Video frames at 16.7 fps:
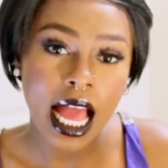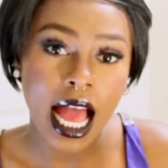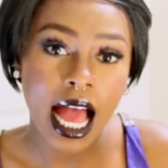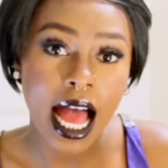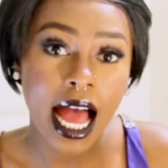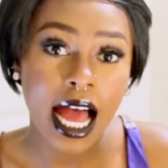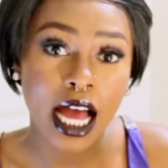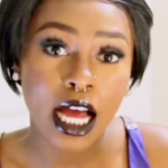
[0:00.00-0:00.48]

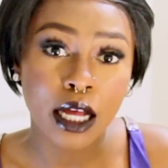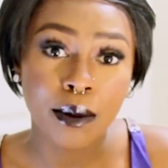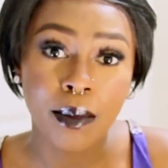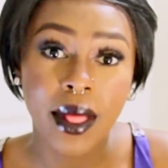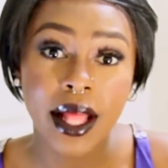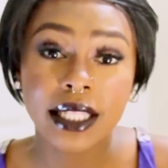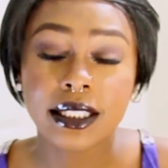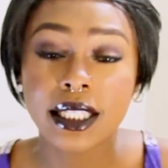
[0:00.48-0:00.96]
Um,
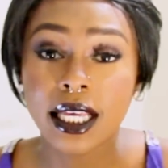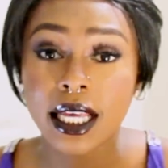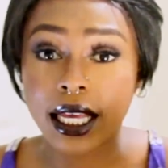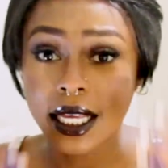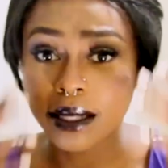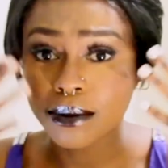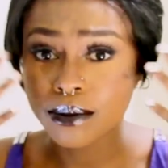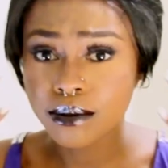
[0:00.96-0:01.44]
it's
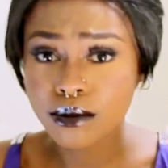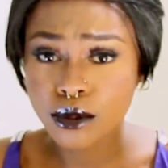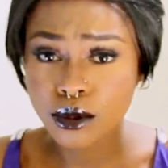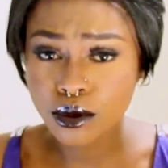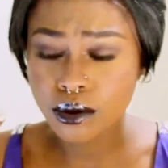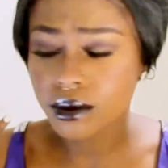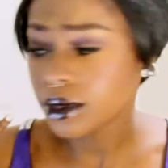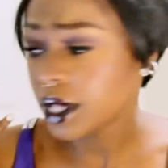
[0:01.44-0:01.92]
a,
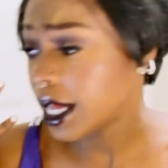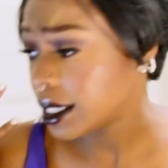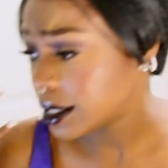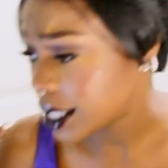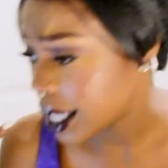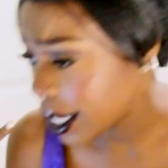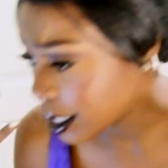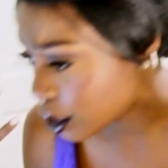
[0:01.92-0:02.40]
I'd
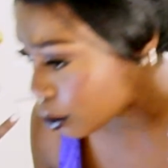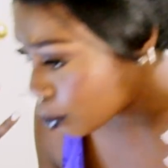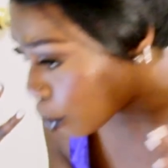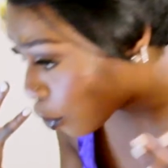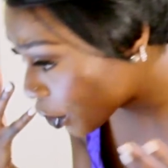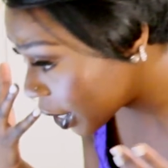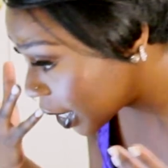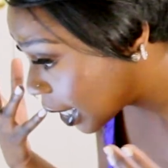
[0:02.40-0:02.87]
say,
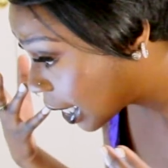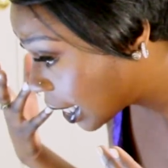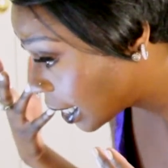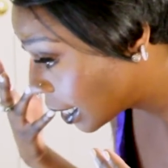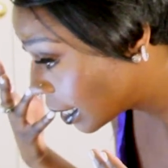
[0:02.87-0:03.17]
smoky,